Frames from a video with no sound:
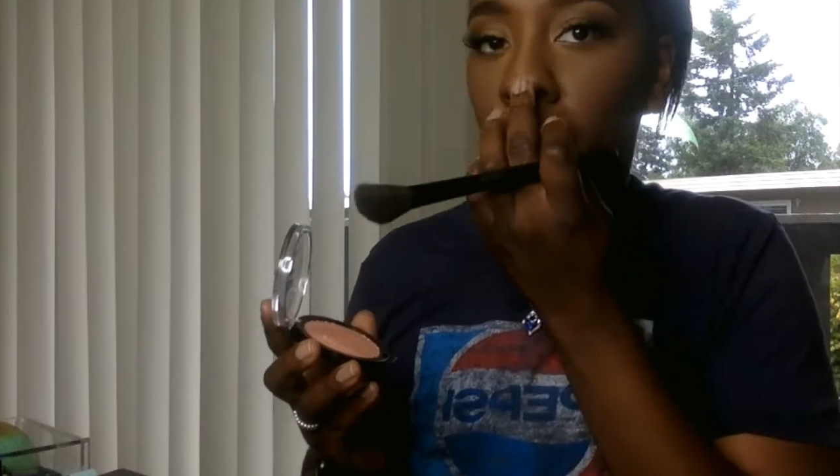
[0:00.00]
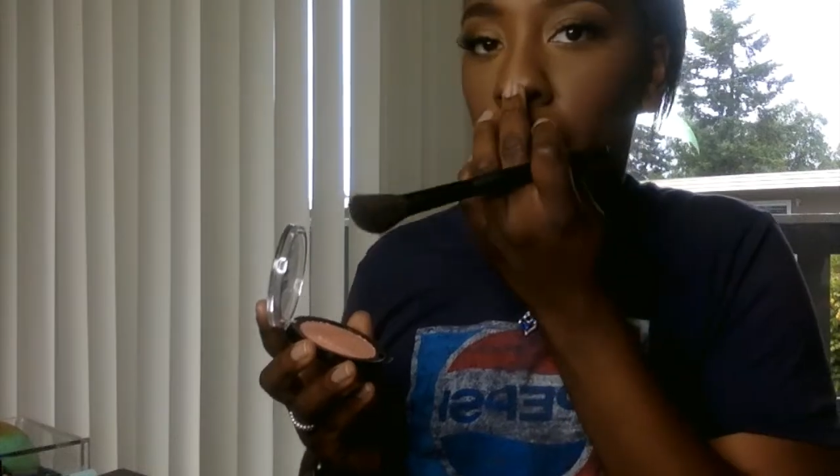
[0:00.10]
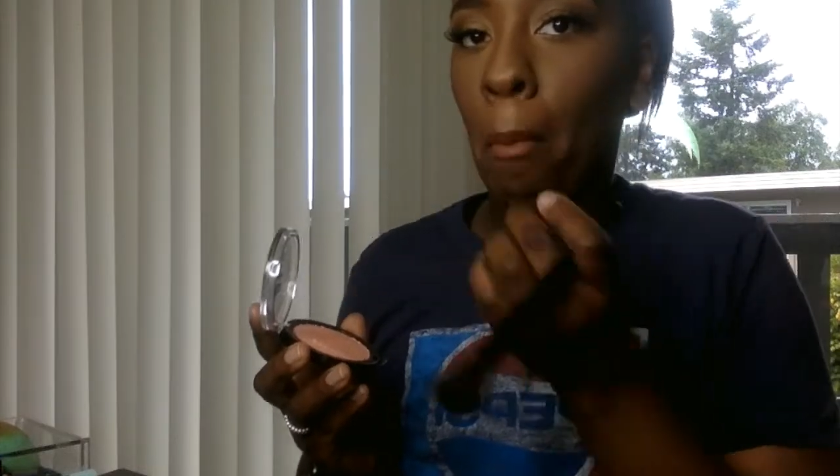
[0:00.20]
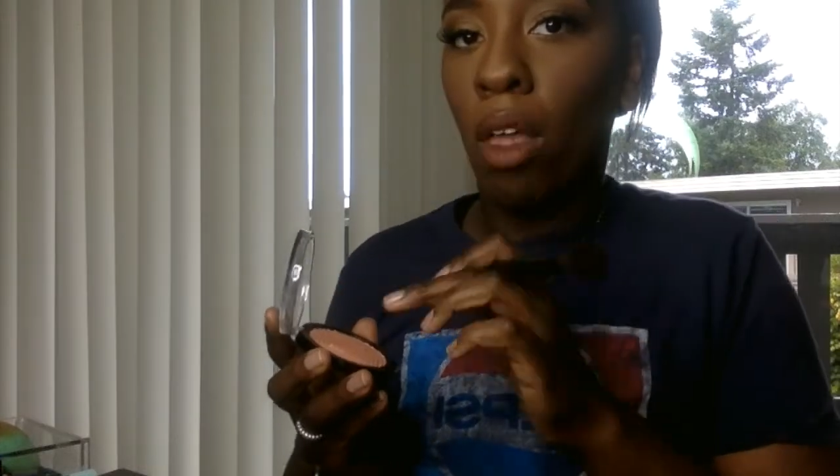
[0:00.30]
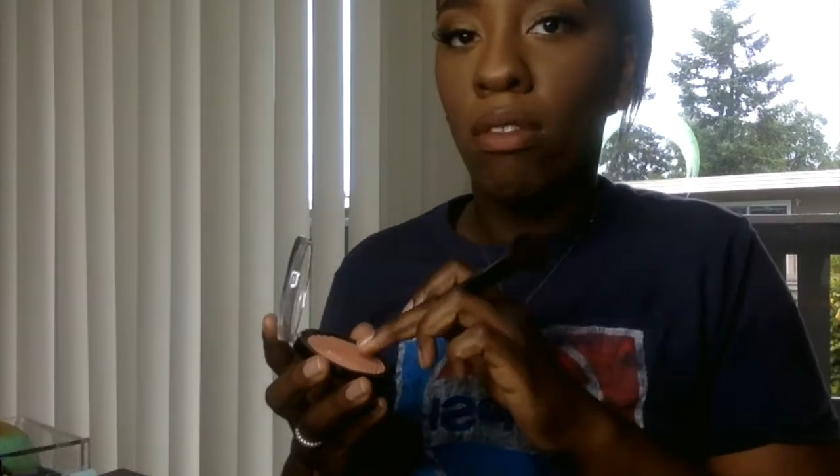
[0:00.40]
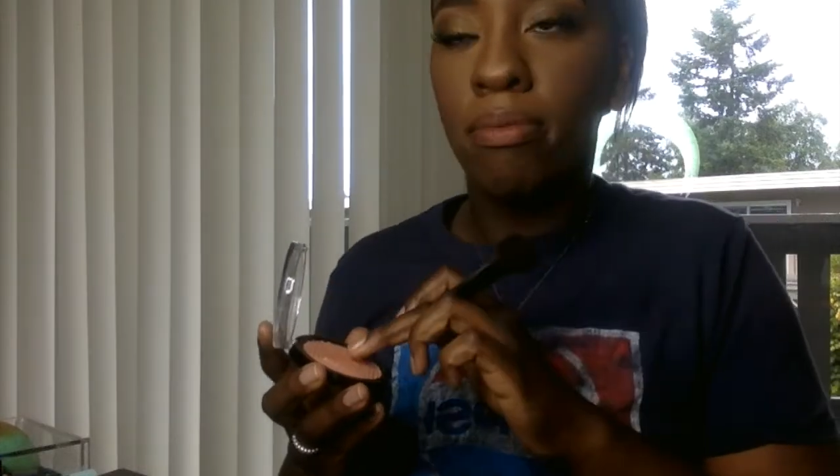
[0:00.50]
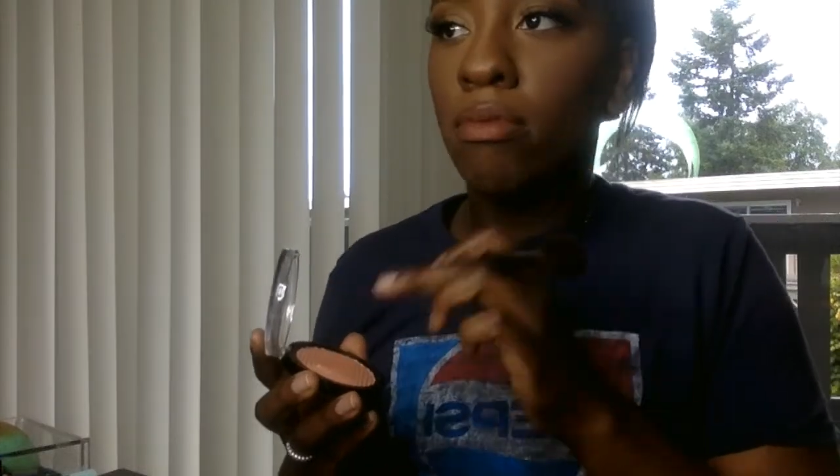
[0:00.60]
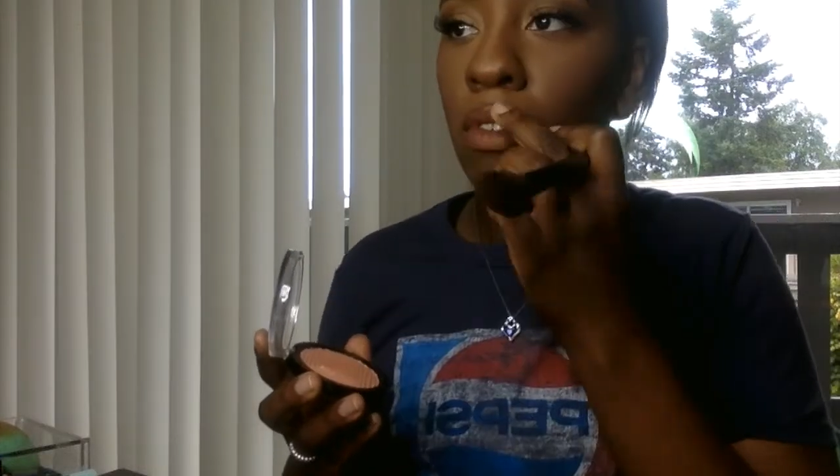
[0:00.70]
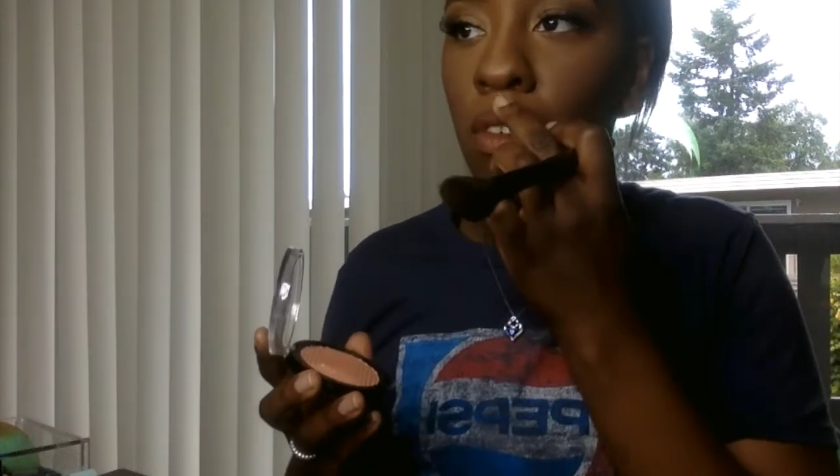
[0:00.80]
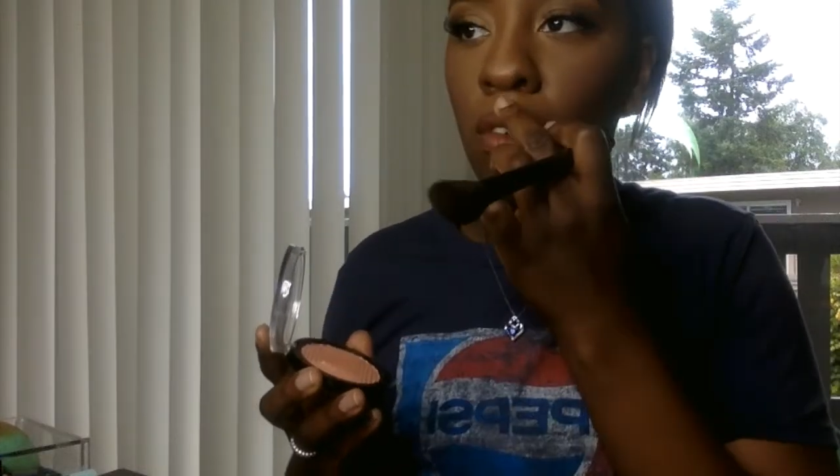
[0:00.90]
But the light
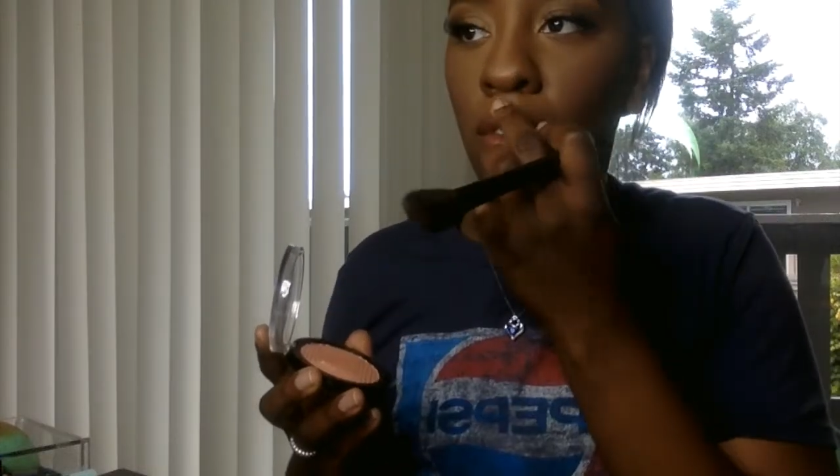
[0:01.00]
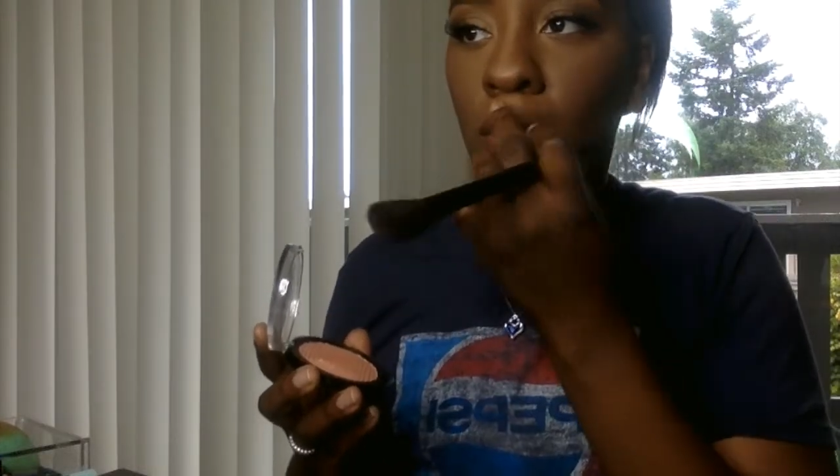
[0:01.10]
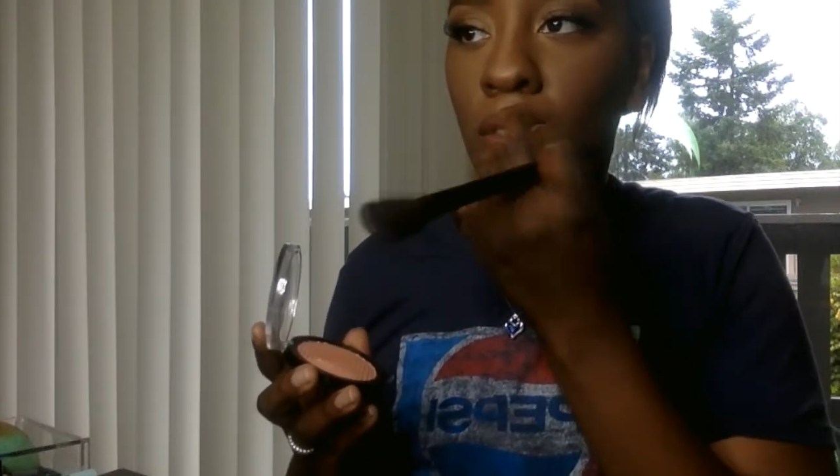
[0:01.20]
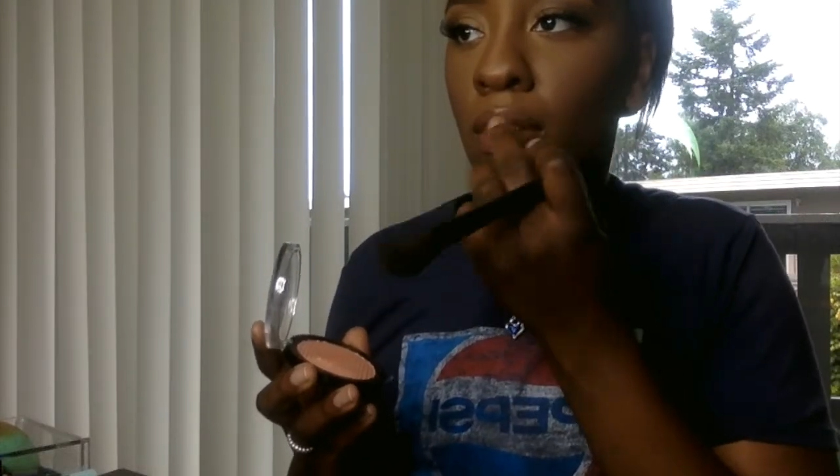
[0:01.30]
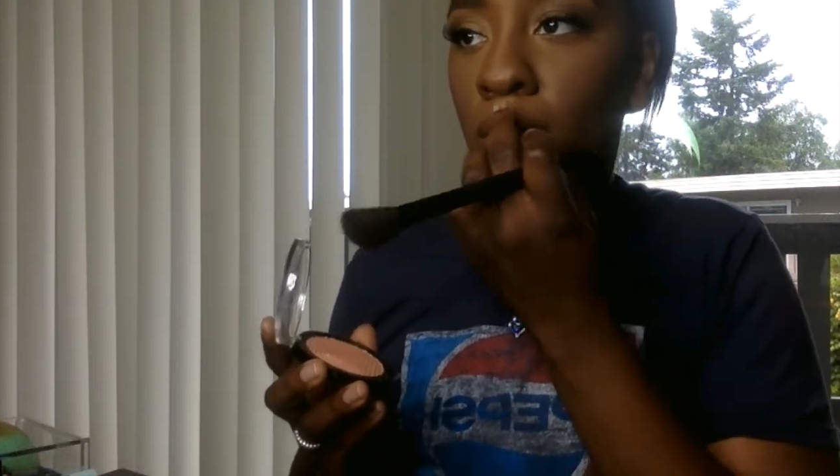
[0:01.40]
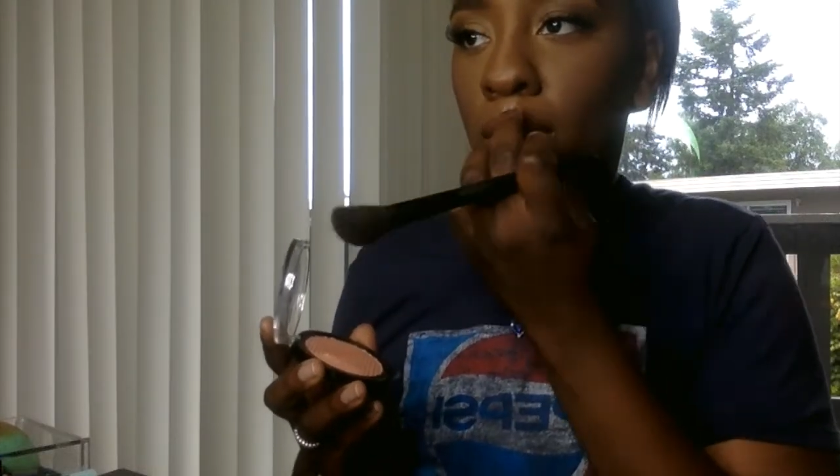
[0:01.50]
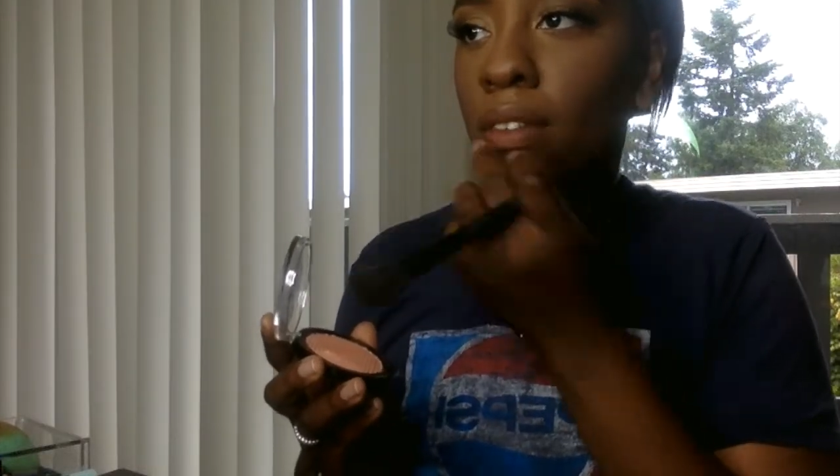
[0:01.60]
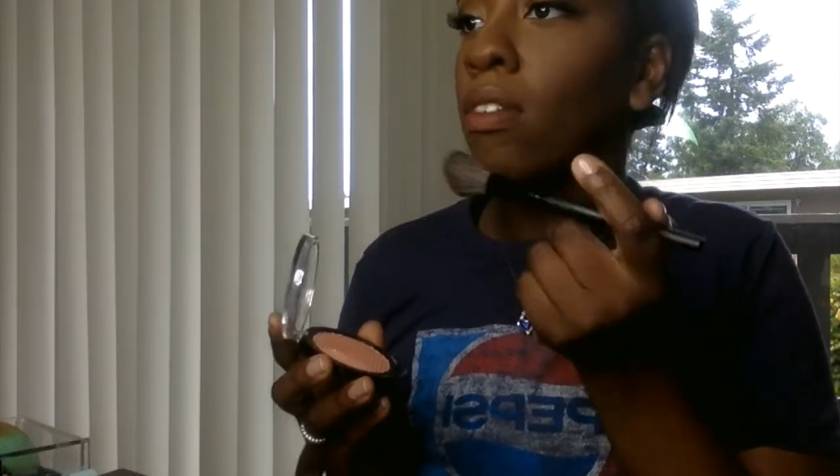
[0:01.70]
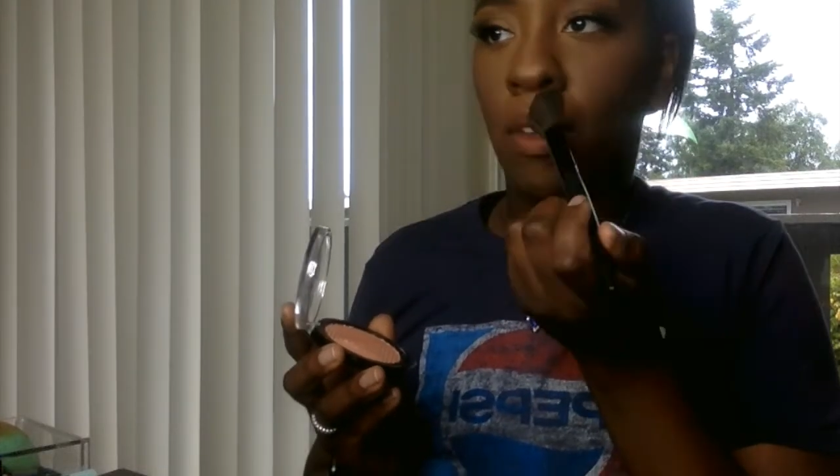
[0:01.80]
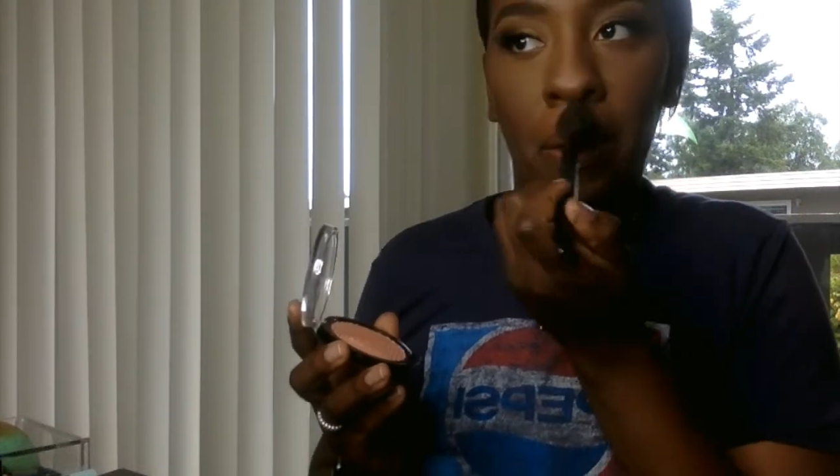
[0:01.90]
keeps changing and it was